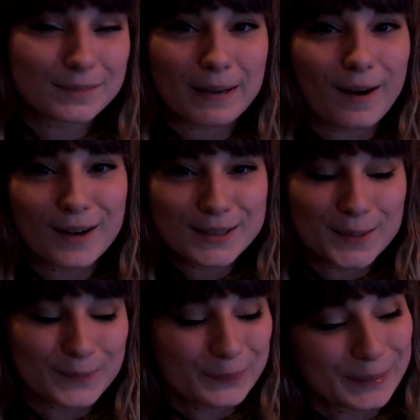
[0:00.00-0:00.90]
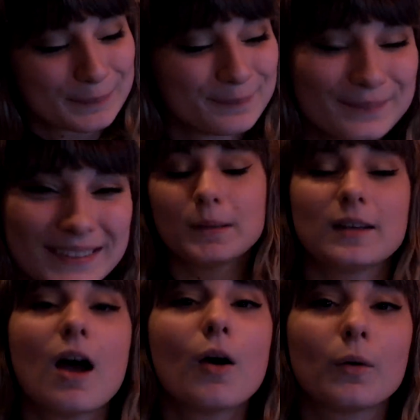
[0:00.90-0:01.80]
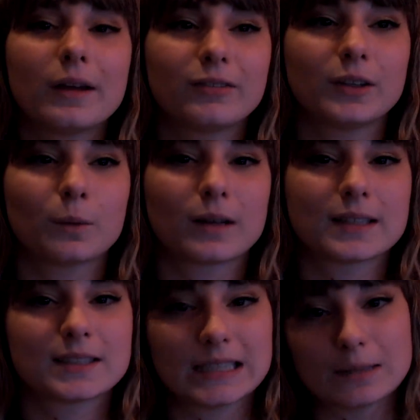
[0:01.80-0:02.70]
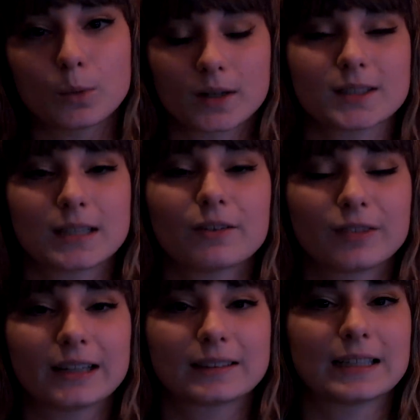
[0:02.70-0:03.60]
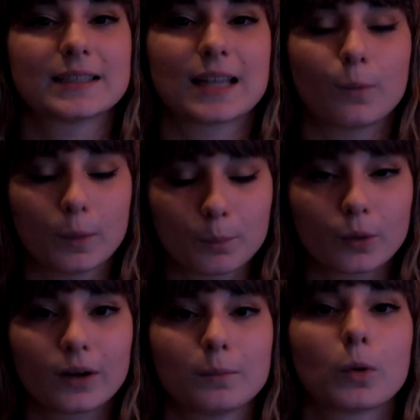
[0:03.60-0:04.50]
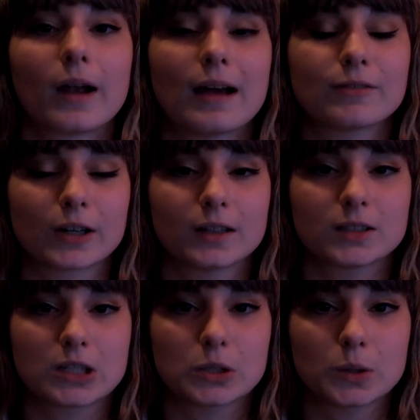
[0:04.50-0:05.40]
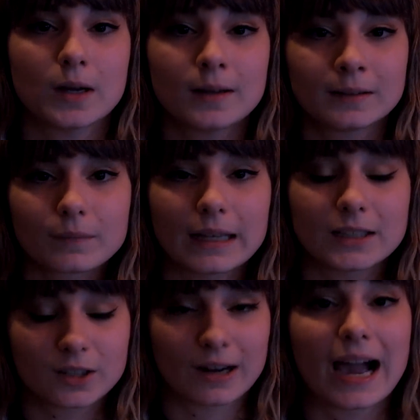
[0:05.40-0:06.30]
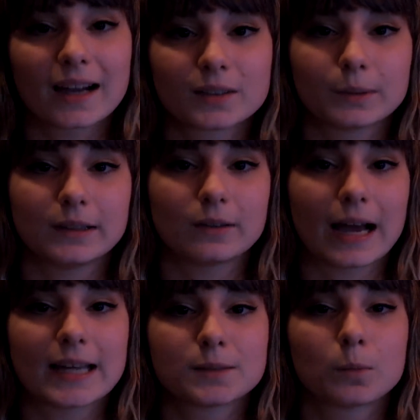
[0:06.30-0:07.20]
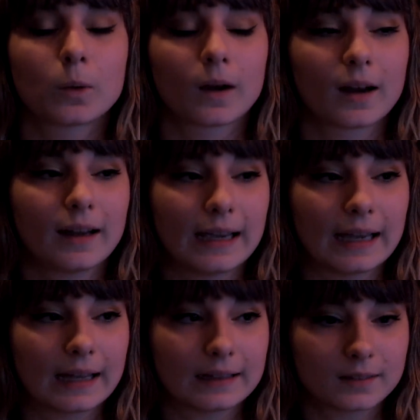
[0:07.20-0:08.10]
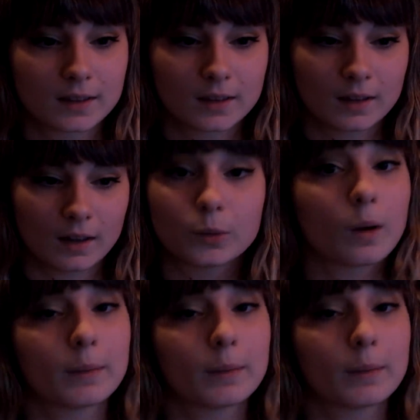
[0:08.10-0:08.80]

my heart so warm. Let me know if you want to see more stuff like this. I will put in more effort to interact with you guys more, and if you